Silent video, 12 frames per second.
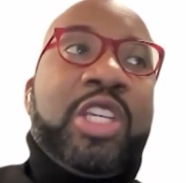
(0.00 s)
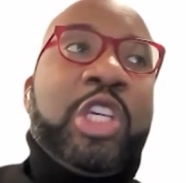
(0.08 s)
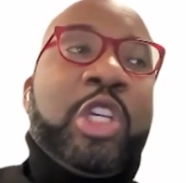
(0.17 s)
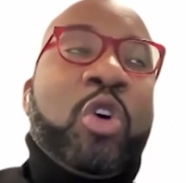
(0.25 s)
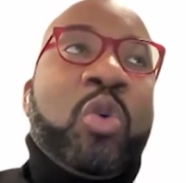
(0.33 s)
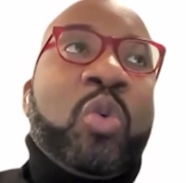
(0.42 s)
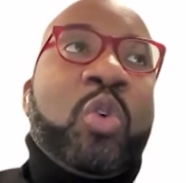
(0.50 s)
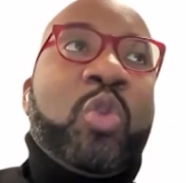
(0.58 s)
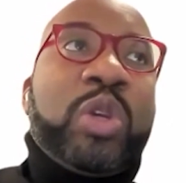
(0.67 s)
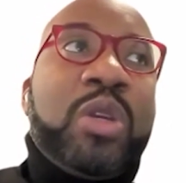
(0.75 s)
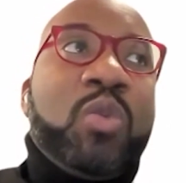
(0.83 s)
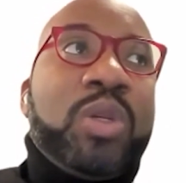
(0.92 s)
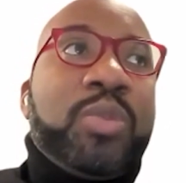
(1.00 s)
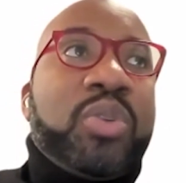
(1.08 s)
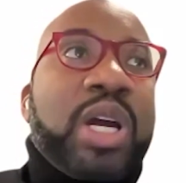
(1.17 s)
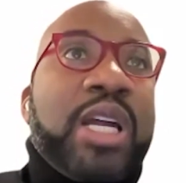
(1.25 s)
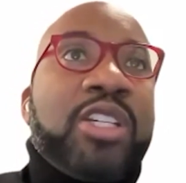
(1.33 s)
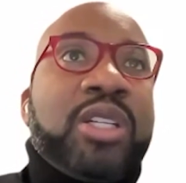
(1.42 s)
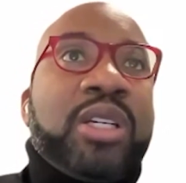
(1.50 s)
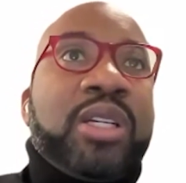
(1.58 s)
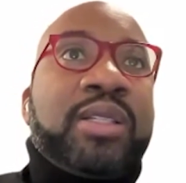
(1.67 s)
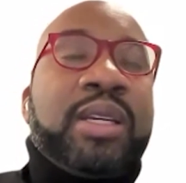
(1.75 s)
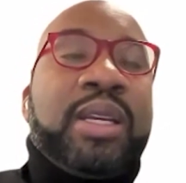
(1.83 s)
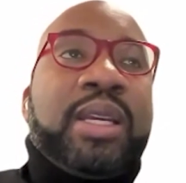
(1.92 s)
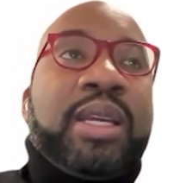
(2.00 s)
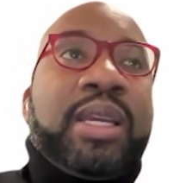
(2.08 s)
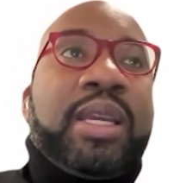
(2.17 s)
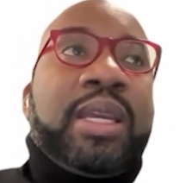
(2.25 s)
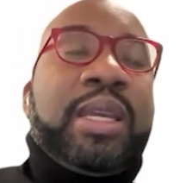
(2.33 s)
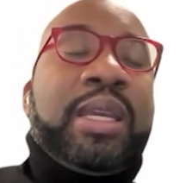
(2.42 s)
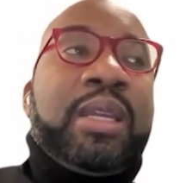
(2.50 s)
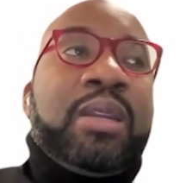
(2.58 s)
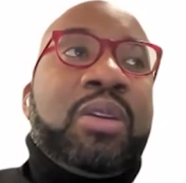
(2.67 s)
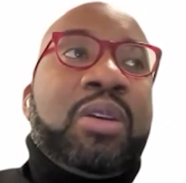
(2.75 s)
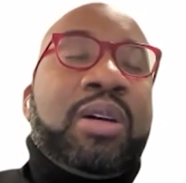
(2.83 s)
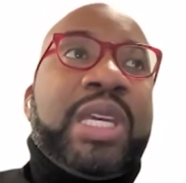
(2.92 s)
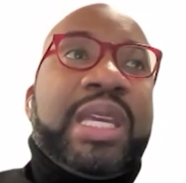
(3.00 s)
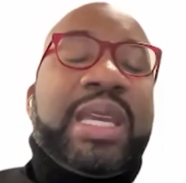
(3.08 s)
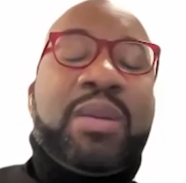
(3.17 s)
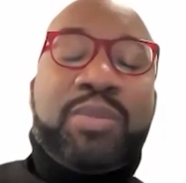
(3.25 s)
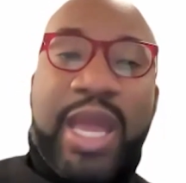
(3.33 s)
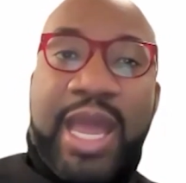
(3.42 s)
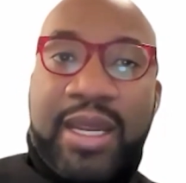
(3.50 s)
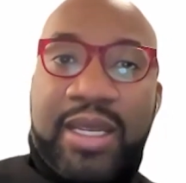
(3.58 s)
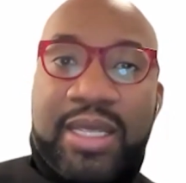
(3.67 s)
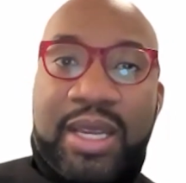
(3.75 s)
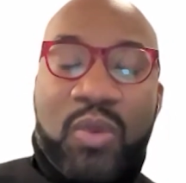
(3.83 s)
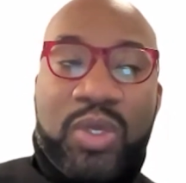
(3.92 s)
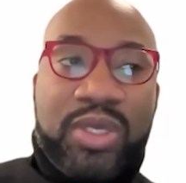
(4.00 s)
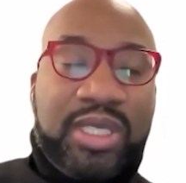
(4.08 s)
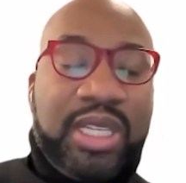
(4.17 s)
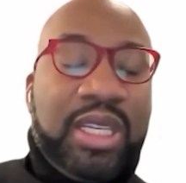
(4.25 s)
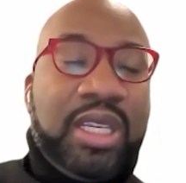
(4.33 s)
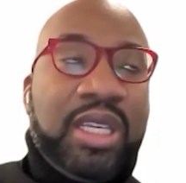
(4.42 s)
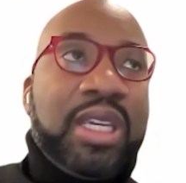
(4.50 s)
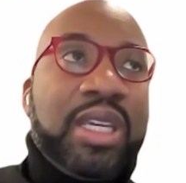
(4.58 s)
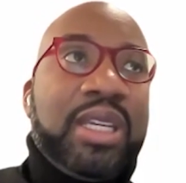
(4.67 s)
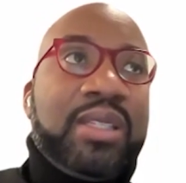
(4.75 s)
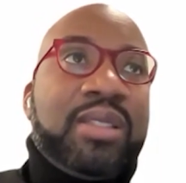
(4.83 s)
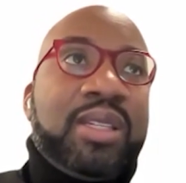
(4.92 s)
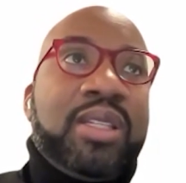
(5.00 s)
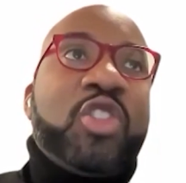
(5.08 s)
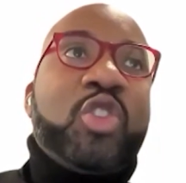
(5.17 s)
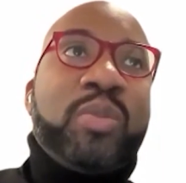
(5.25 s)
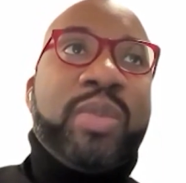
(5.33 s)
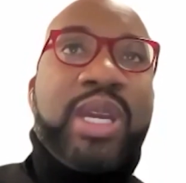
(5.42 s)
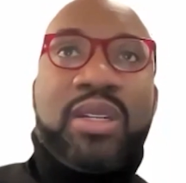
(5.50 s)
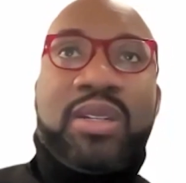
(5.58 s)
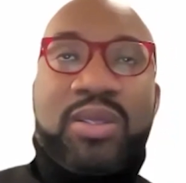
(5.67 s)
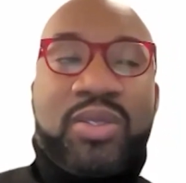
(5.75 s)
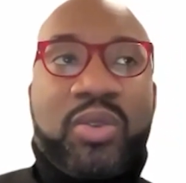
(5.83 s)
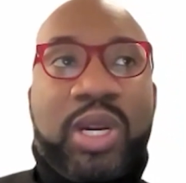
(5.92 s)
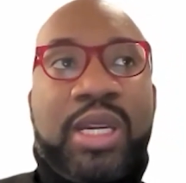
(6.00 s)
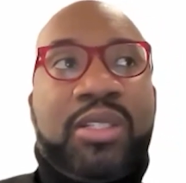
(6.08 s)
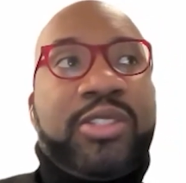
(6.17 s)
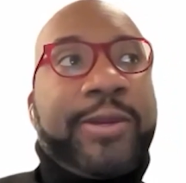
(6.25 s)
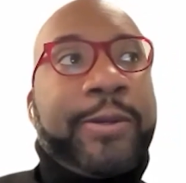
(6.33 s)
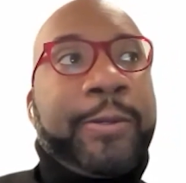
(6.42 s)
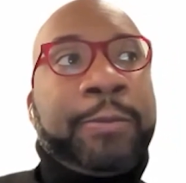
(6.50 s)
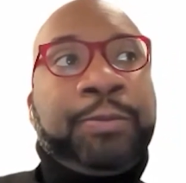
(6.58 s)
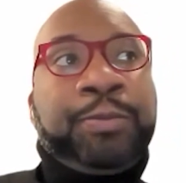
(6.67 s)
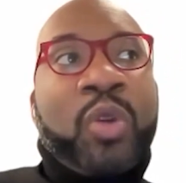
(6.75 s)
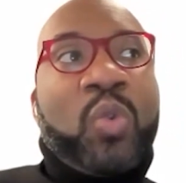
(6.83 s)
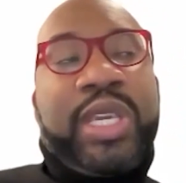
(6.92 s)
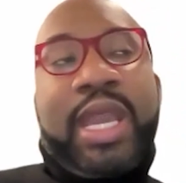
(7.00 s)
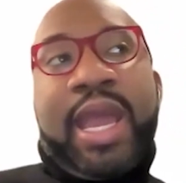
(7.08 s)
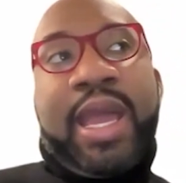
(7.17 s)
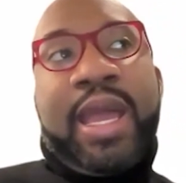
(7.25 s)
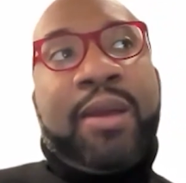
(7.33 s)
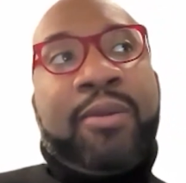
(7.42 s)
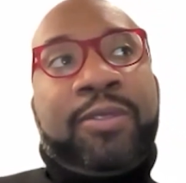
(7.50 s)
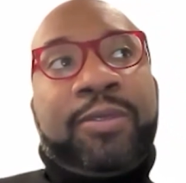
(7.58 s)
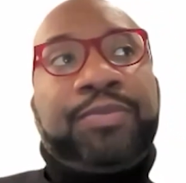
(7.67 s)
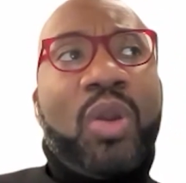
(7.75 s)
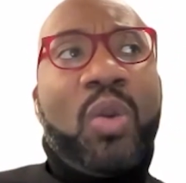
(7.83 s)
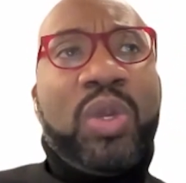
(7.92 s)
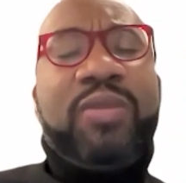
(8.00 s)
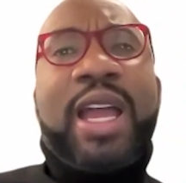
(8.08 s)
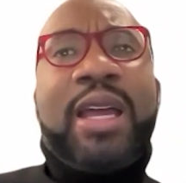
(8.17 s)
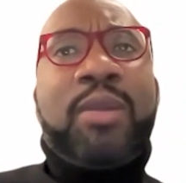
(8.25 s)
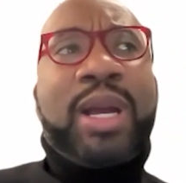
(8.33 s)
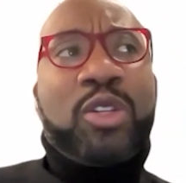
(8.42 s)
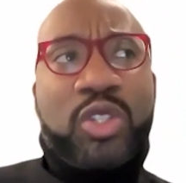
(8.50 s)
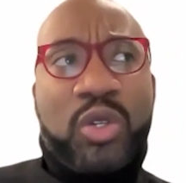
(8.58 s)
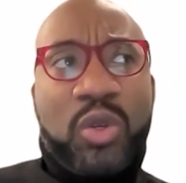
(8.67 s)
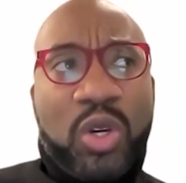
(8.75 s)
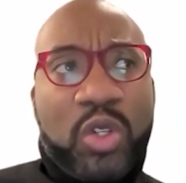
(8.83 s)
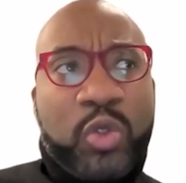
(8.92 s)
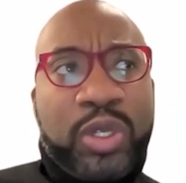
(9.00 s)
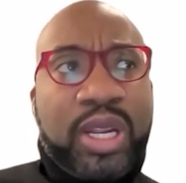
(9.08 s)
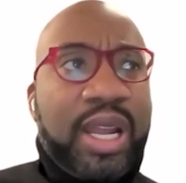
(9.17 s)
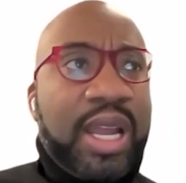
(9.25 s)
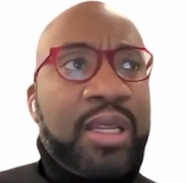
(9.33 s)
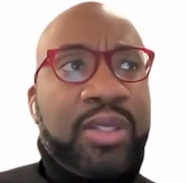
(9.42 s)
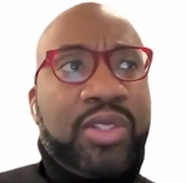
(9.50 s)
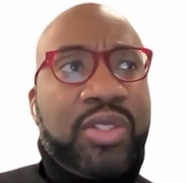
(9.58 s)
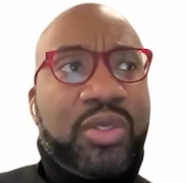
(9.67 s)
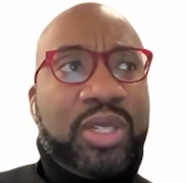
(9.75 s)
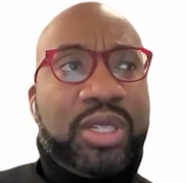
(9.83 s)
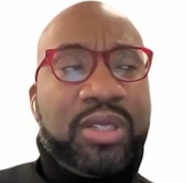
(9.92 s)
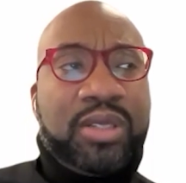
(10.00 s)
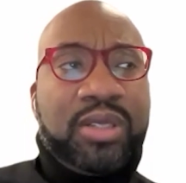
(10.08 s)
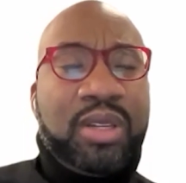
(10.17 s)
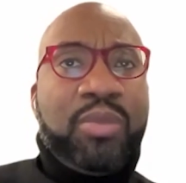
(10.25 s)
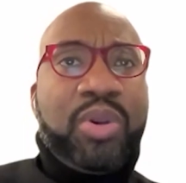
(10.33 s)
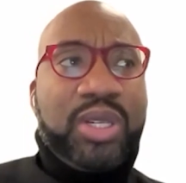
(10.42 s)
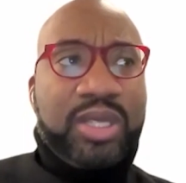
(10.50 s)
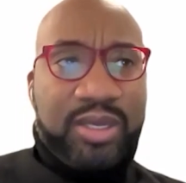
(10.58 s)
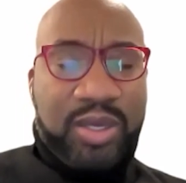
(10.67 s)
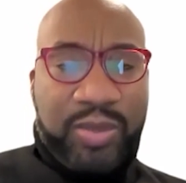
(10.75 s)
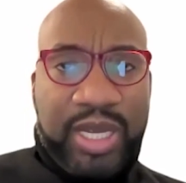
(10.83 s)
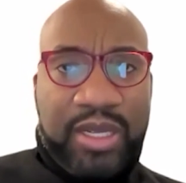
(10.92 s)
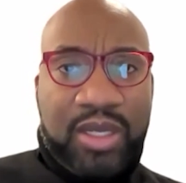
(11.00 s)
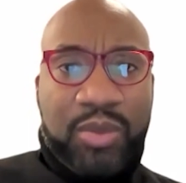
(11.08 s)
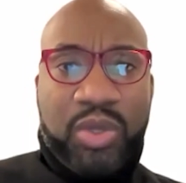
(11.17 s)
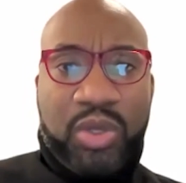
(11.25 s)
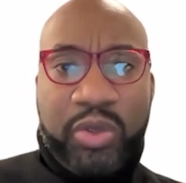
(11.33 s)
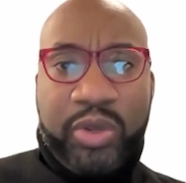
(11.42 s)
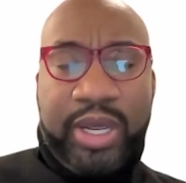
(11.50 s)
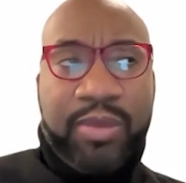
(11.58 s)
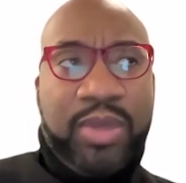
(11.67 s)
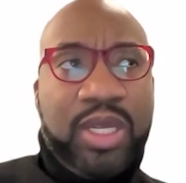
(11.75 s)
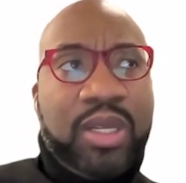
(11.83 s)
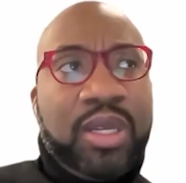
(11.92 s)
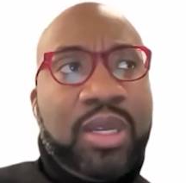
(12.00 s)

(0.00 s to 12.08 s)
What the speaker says: You know, Greenwood Project and the impact that we're seeing, it's tremendous, right? So we've had about 200 college students participate in the program.